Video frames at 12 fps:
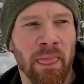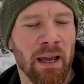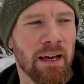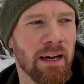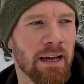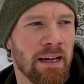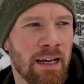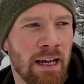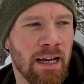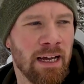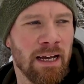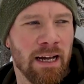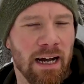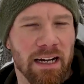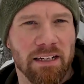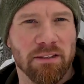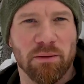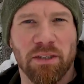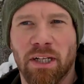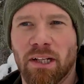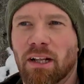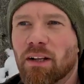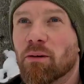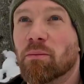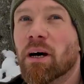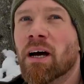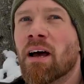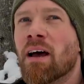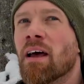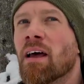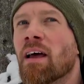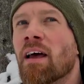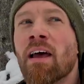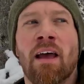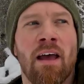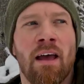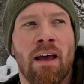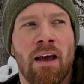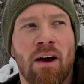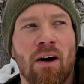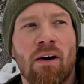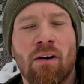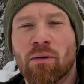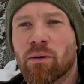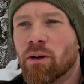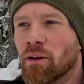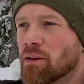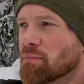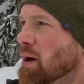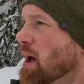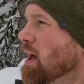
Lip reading: I guess I'm still a little bit awkward on them.